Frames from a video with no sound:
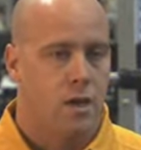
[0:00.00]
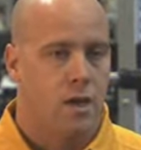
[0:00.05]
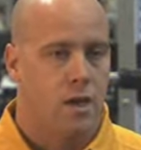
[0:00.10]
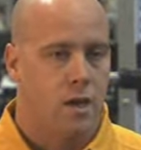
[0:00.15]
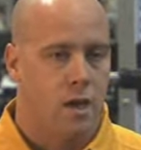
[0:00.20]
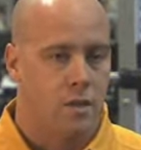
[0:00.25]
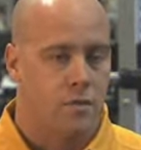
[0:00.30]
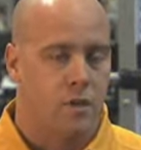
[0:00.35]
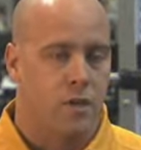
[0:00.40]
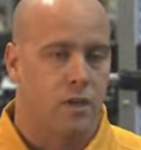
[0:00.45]

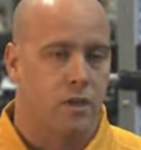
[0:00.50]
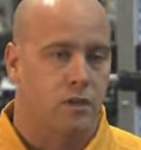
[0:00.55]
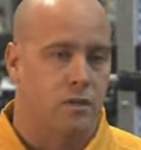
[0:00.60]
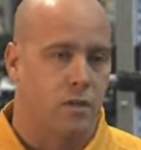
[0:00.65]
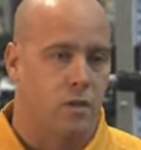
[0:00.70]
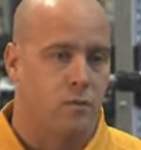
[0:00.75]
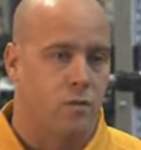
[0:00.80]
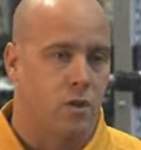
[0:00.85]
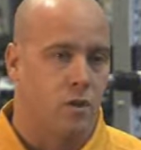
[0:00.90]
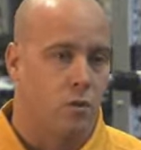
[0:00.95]
And I think
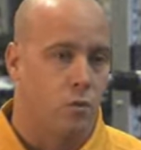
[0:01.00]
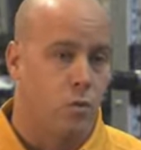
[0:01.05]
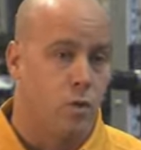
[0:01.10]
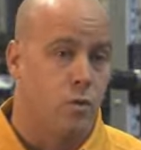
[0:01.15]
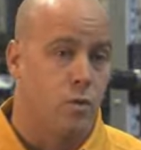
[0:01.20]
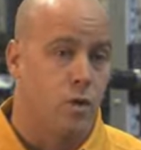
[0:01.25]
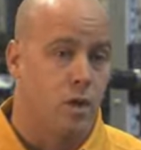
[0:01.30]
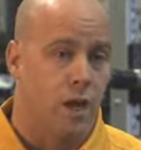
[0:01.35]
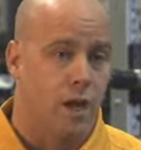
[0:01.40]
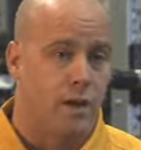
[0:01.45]
it's something that
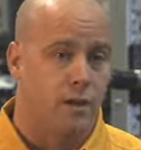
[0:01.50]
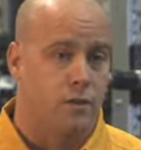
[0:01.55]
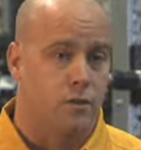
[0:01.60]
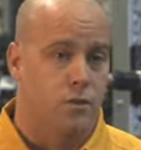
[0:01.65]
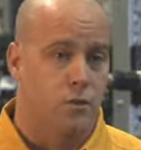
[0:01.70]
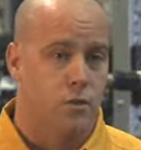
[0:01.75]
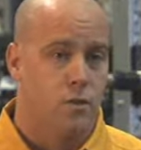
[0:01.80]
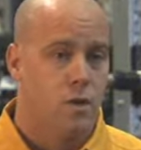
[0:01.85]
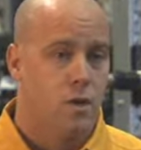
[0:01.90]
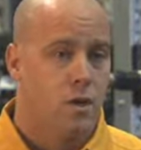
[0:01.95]
we would like
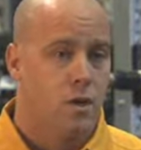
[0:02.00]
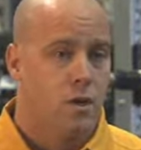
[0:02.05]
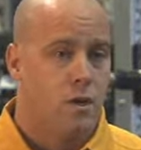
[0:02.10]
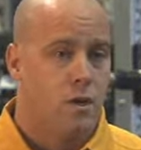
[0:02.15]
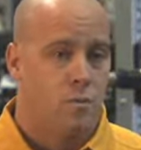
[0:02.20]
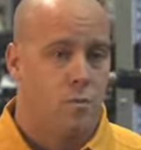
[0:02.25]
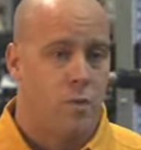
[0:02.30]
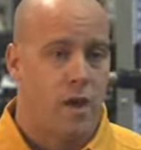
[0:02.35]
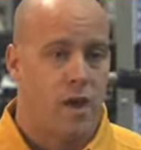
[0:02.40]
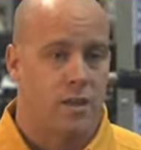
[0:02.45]
to
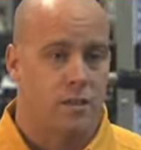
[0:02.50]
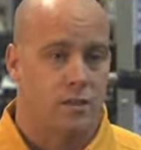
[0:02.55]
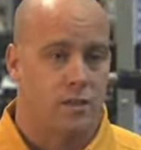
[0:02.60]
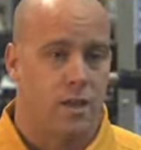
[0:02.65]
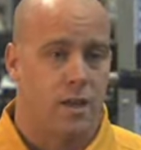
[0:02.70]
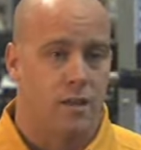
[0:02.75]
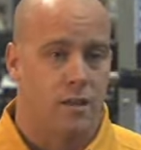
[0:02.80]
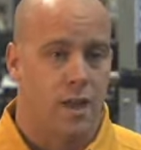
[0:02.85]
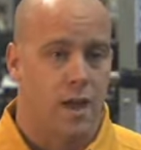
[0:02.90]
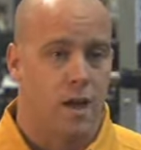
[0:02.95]
pass
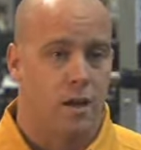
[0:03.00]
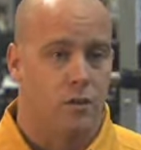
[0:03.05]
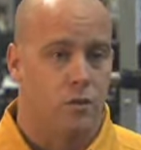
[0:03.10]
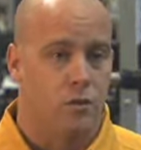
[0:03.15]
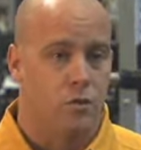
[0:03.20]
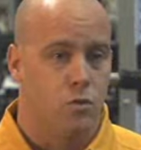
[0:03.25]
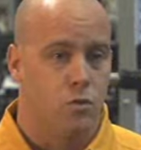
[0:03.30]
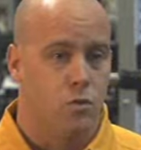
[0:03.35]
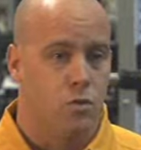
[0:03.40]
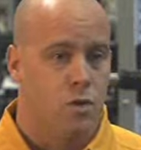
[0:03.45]
that down
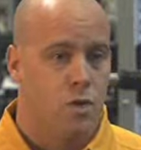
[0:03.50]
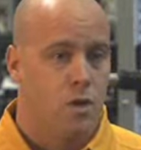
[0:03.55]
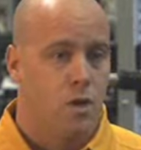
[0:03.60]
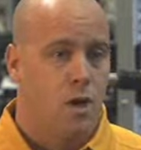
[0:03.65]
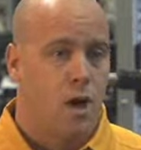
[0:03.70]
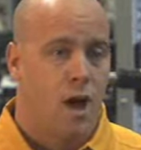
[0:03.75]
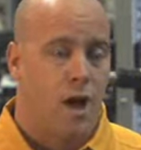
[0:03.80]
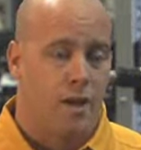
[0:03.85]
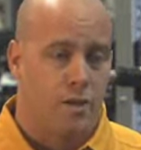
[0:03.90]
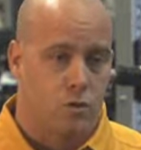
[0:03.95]
to
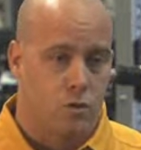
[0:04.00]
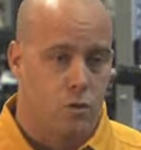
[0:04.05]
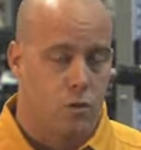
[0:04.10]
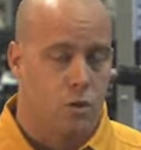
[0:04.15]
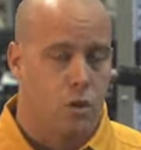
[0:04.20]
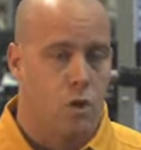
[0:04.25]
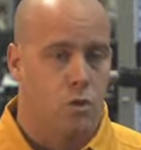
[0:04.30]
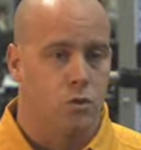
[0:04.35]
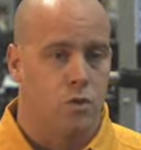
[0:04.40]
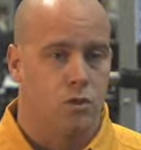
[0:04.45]
high
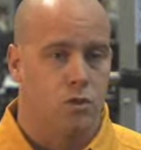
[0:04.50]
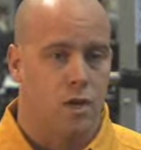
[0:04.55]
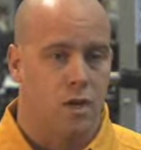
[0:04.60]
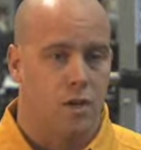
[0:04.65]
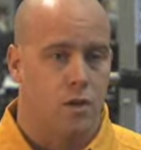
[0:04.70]
school coaches.